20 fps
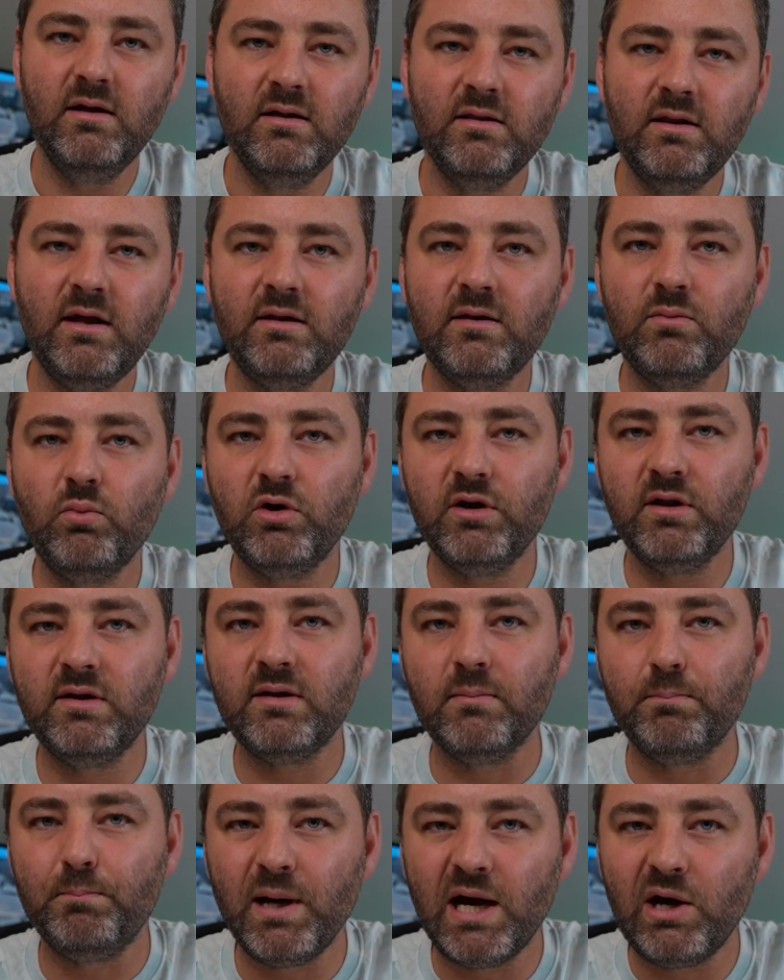that's what
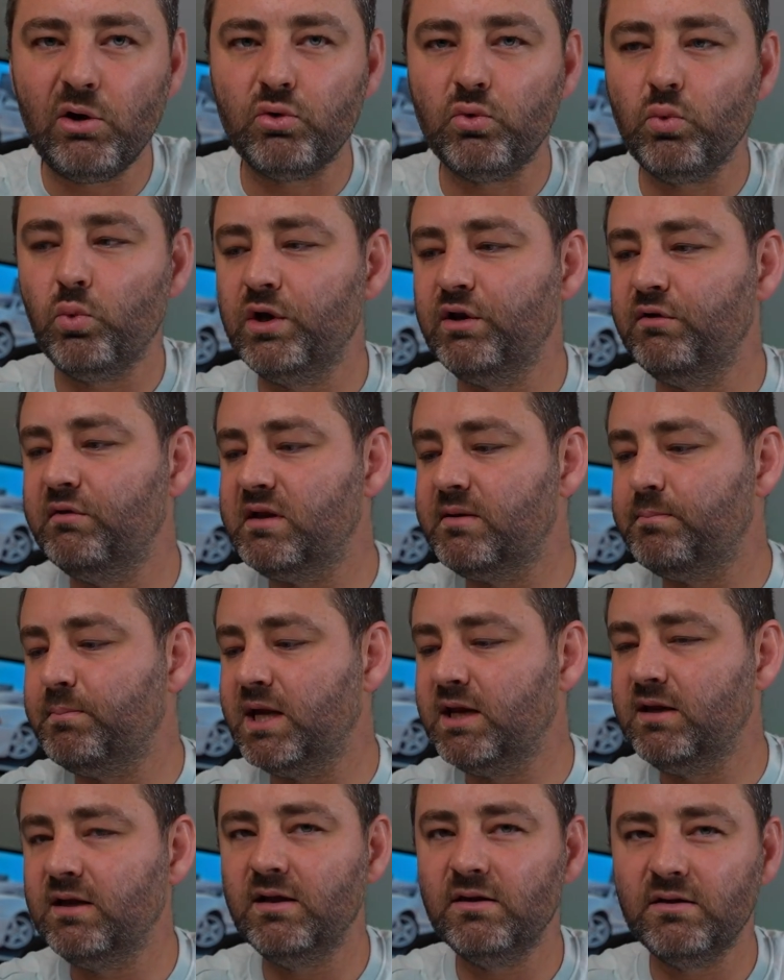it's about when you're
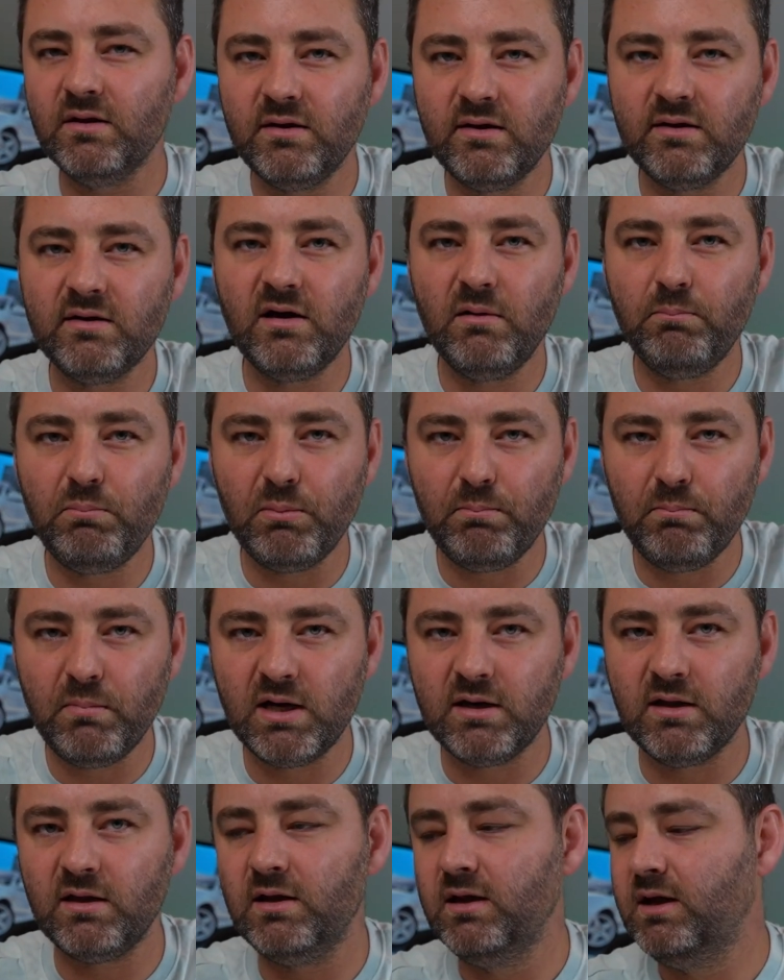spending this type of
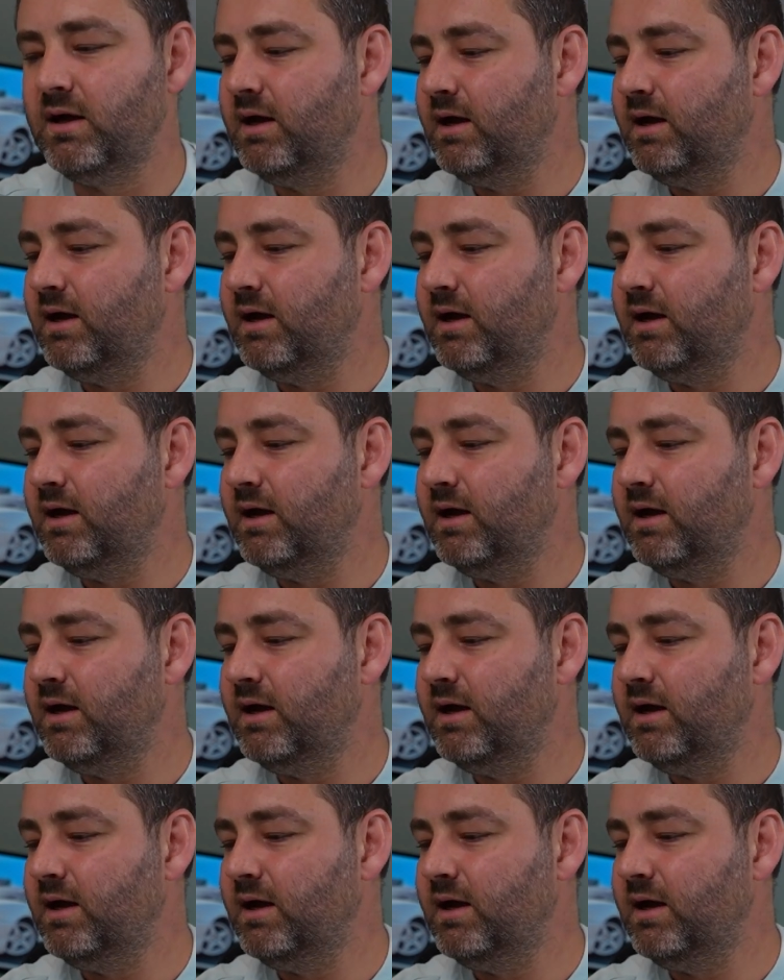money.